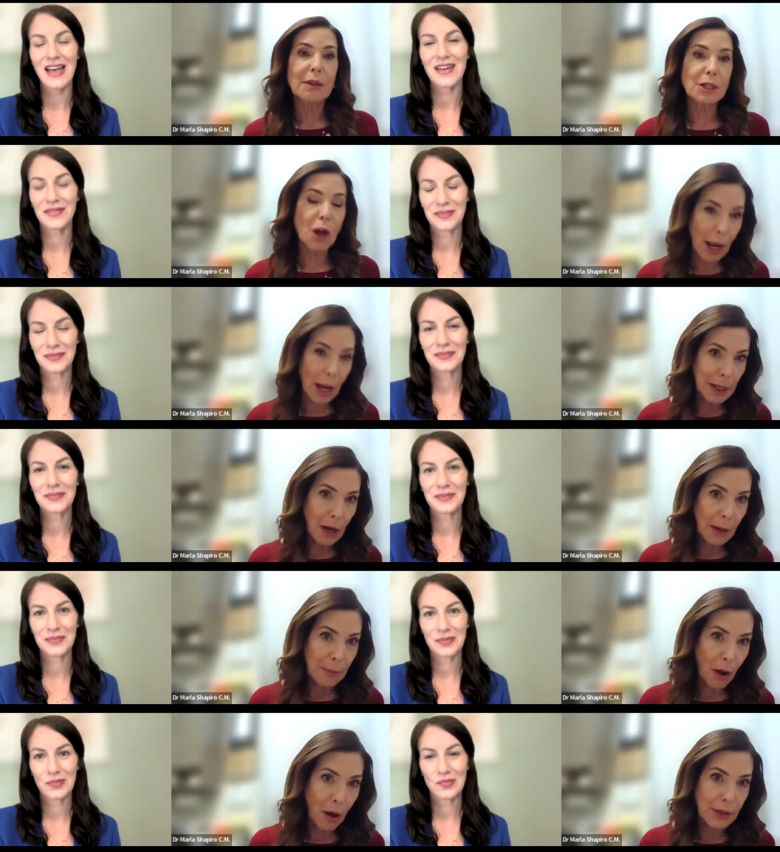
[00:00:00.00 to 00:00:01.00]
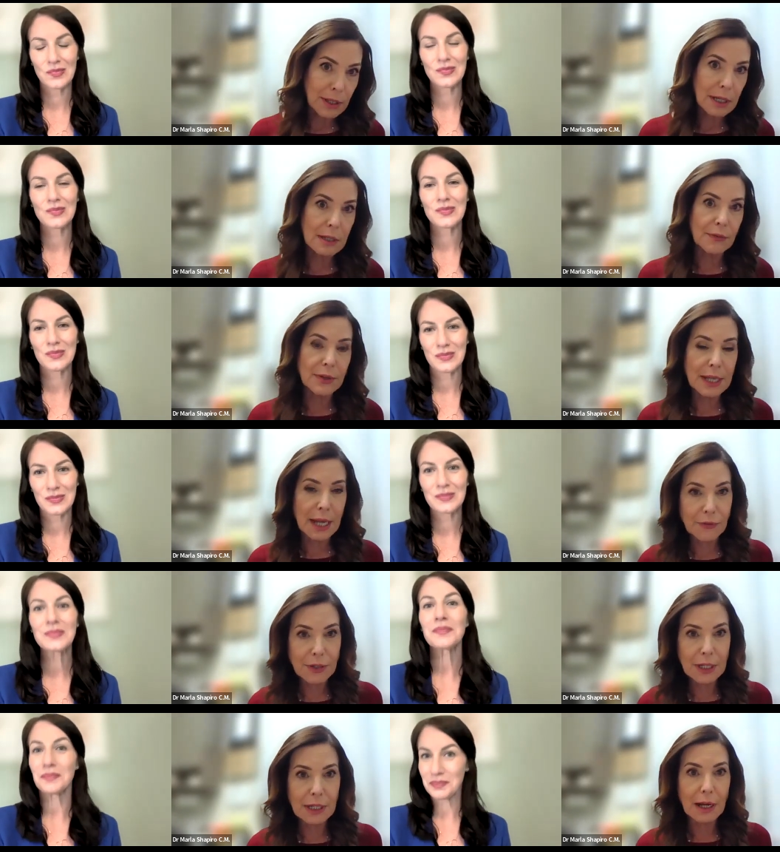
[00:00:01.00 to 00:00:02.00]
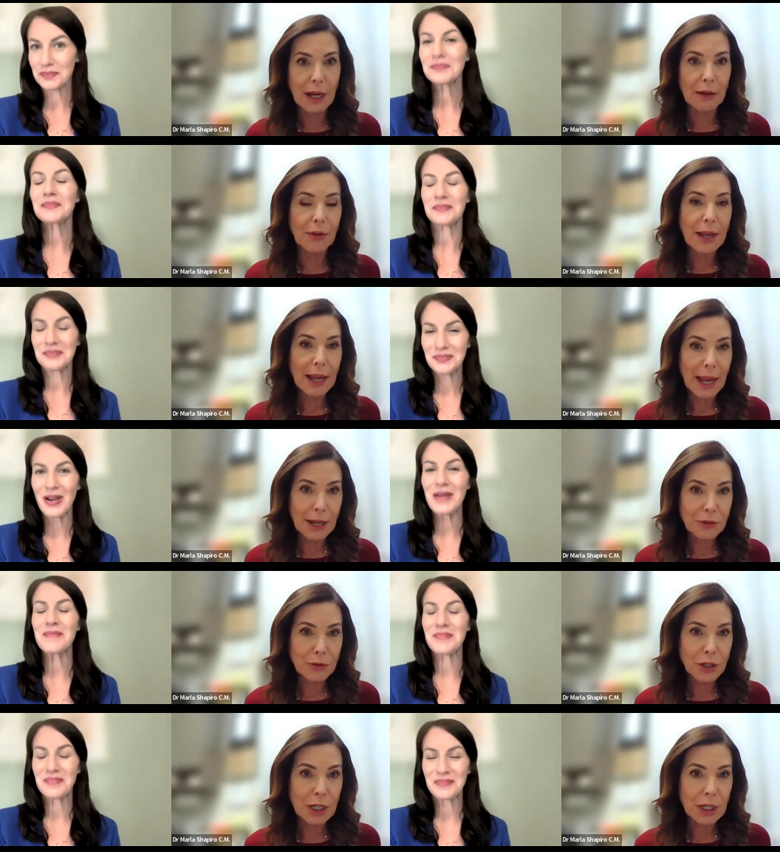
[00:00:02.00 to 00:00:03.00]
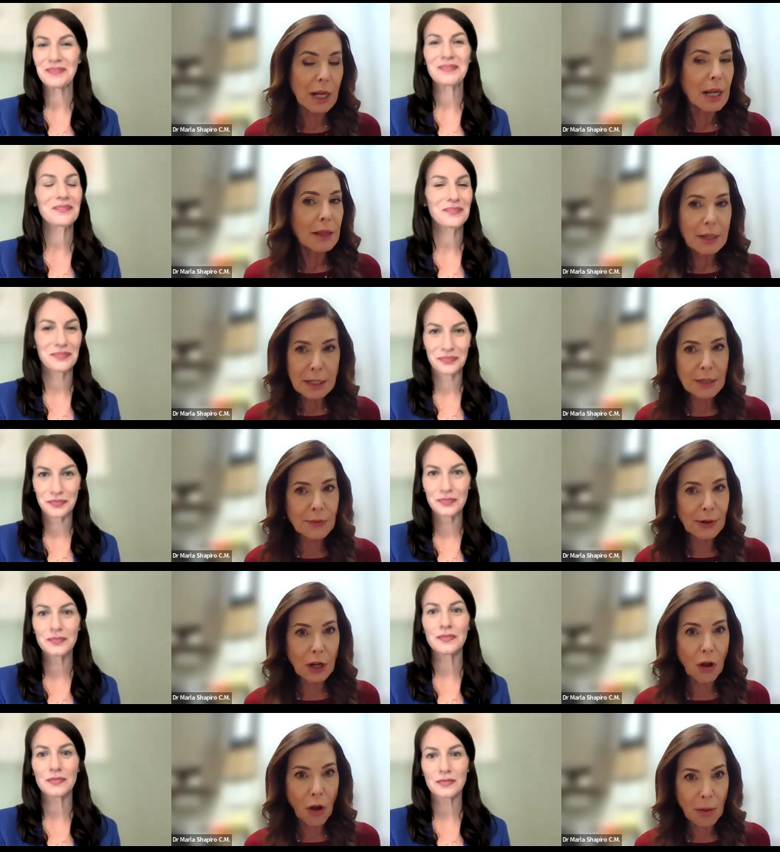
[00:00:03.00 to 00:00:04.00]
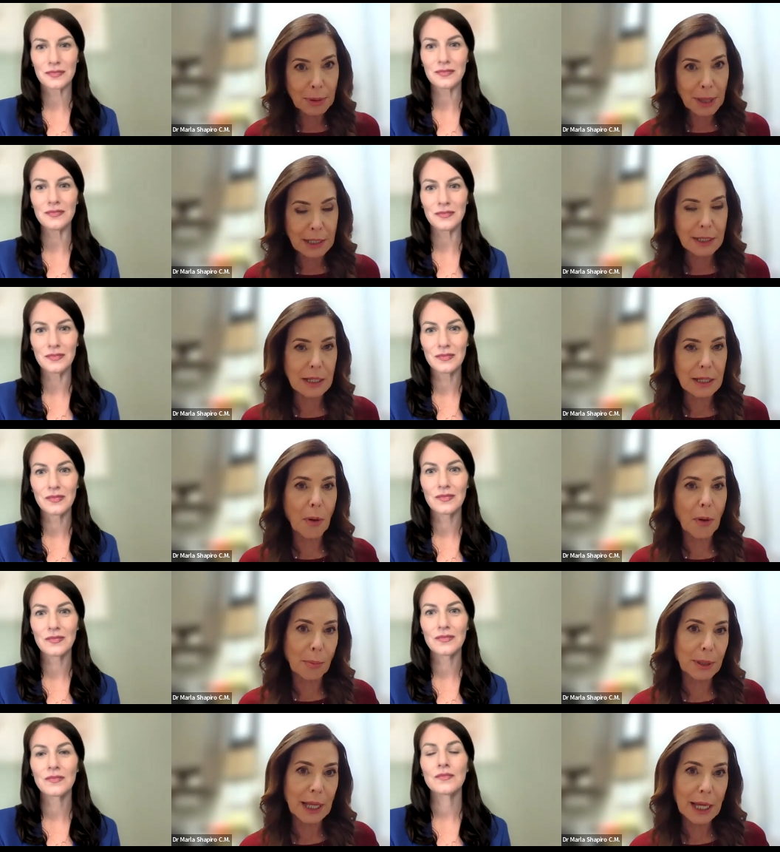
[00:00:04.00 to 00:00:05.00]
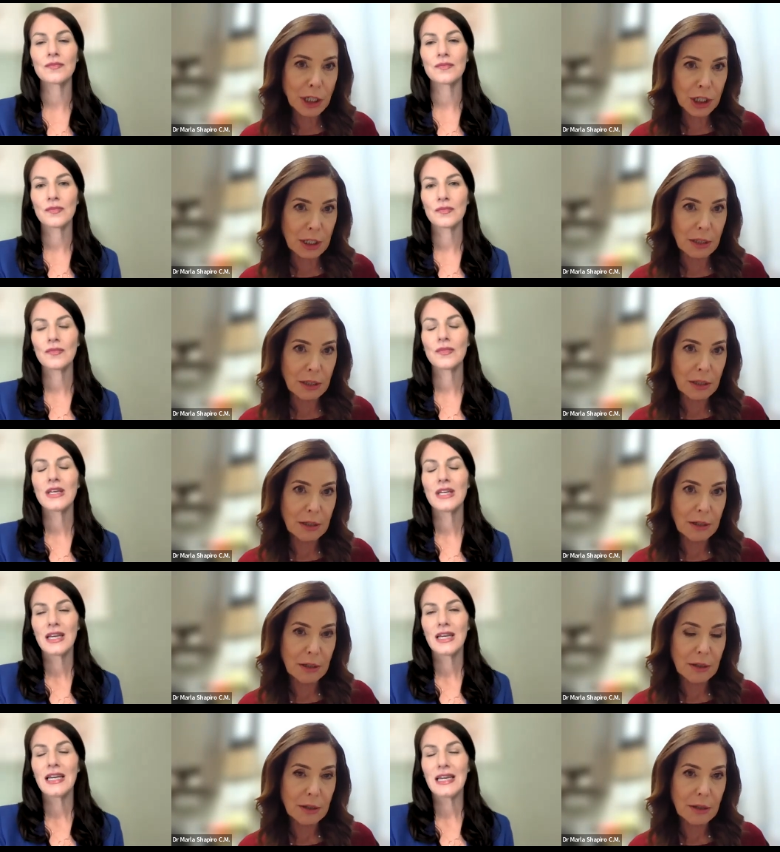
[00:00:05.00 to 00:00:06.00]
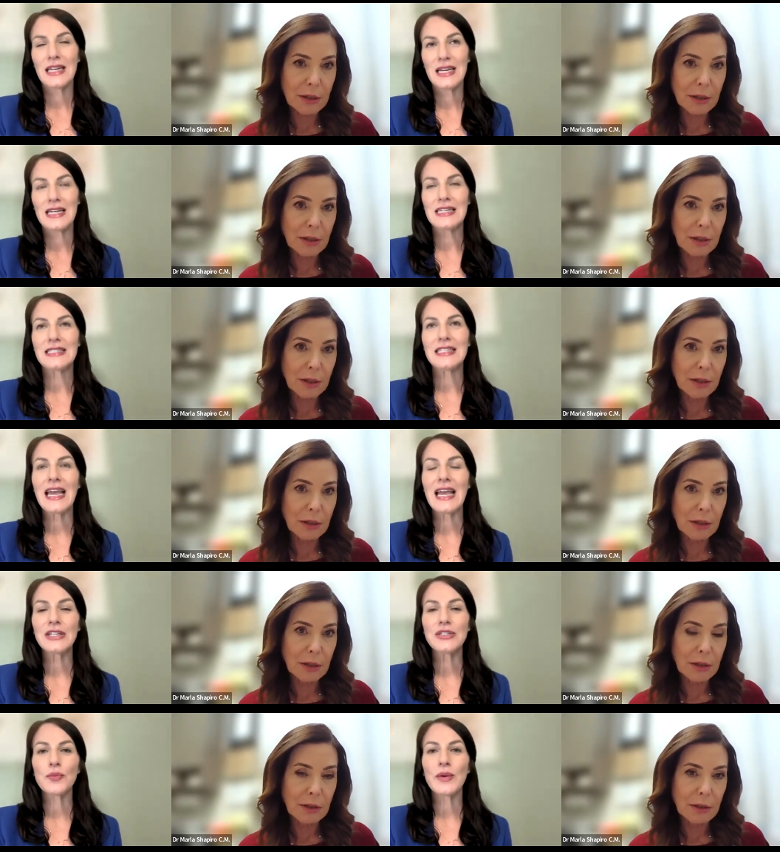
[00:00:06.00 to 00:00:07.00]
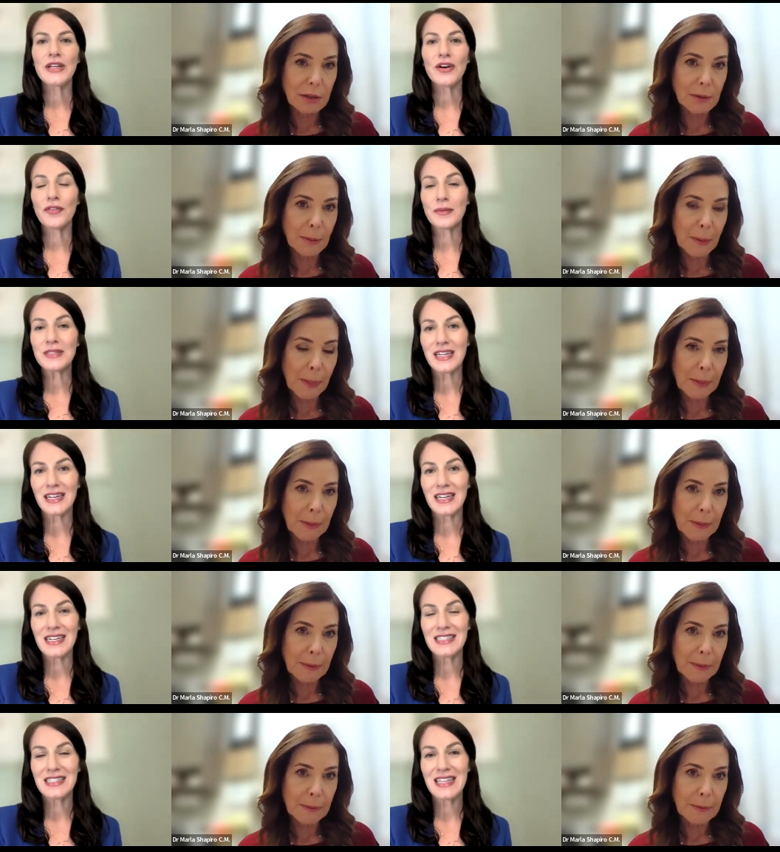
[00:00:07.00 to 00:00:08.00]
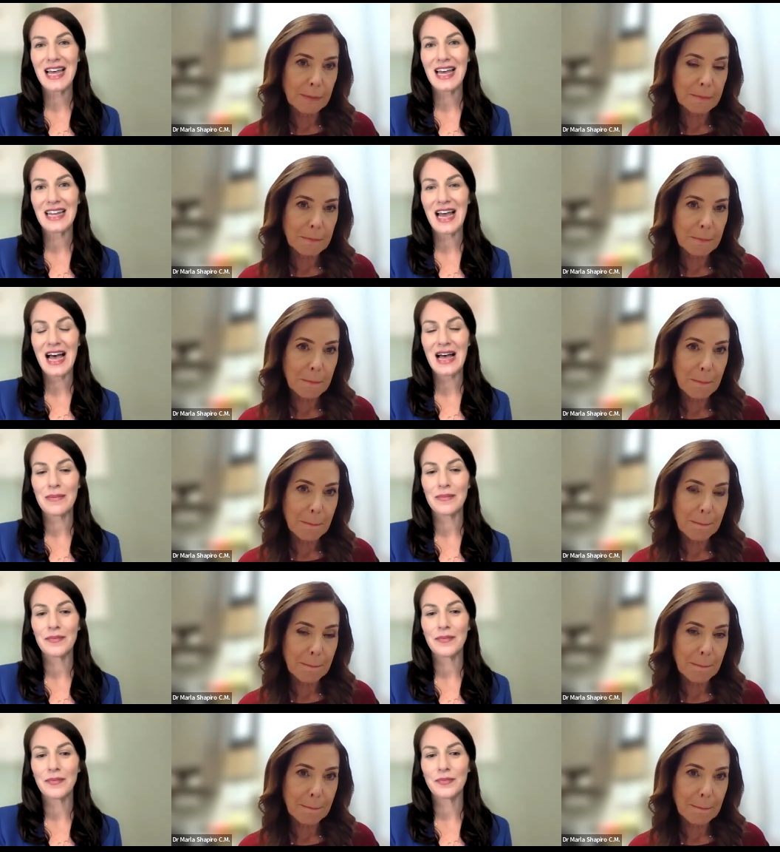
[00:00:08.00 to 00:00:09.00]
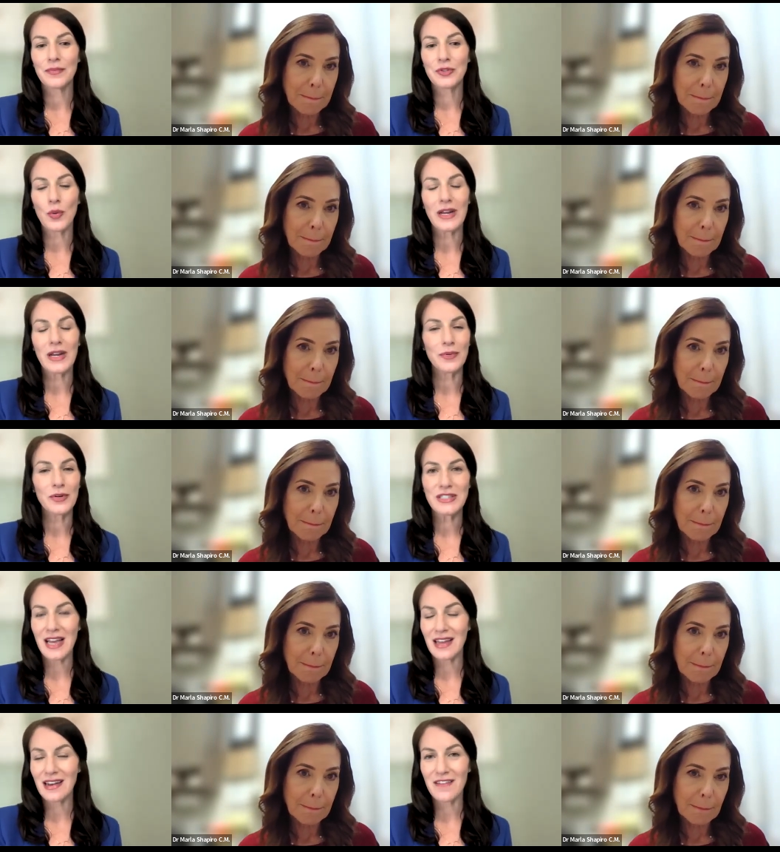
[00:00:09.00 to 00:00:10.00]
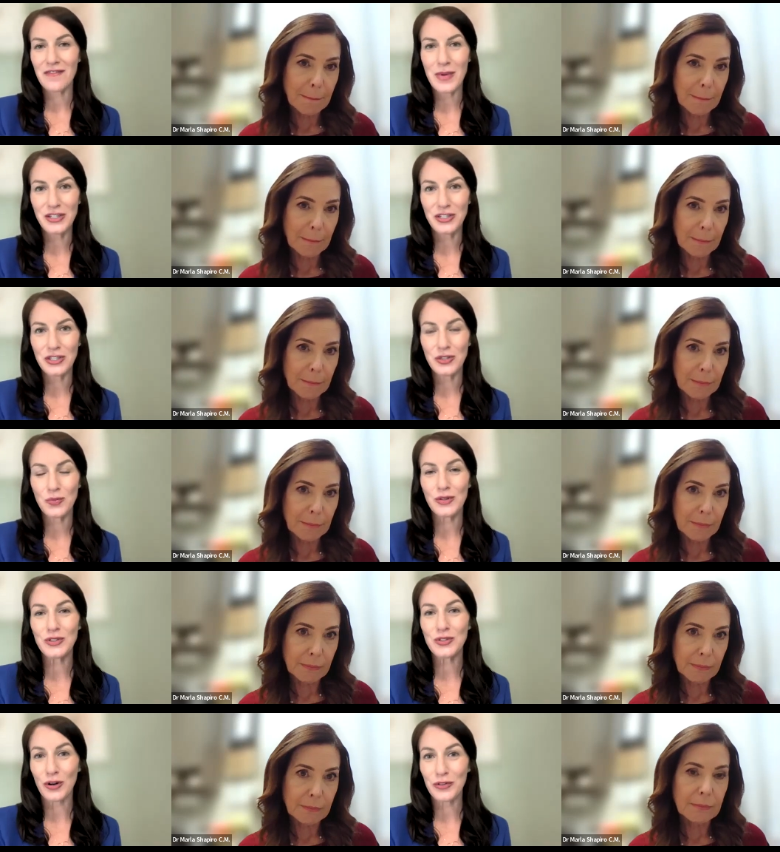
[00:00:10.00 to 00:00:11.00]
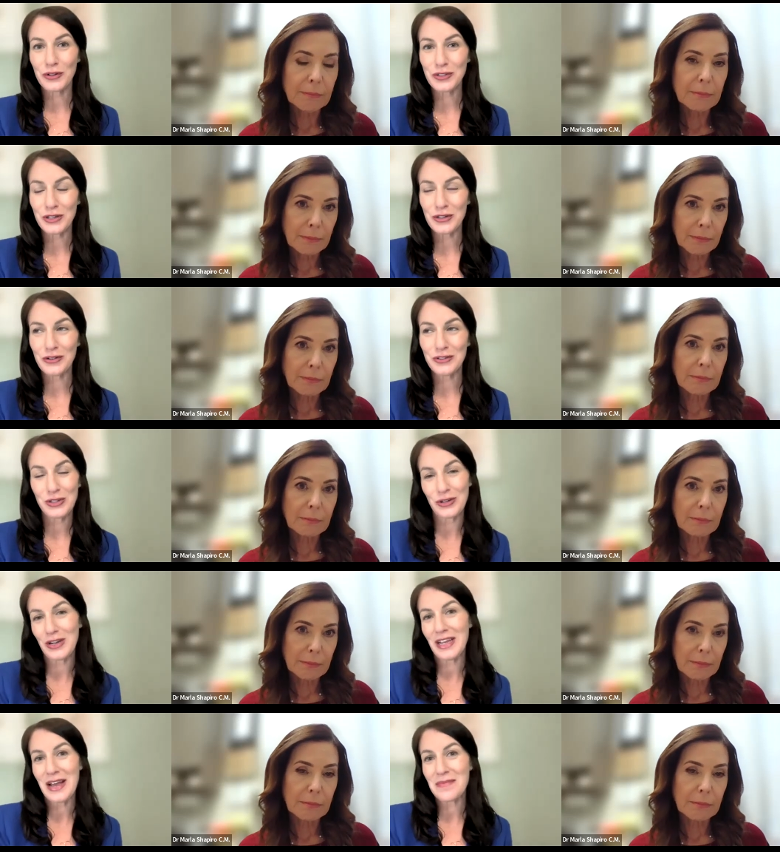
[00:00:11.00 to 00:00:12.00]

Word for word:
Speaker 1: yeah. the timing hypothesis of safety of estrogen. Right. This is very complex in this population.
Speaker 2: It is. And we know from studies that um, 20% of patients will start their gender journey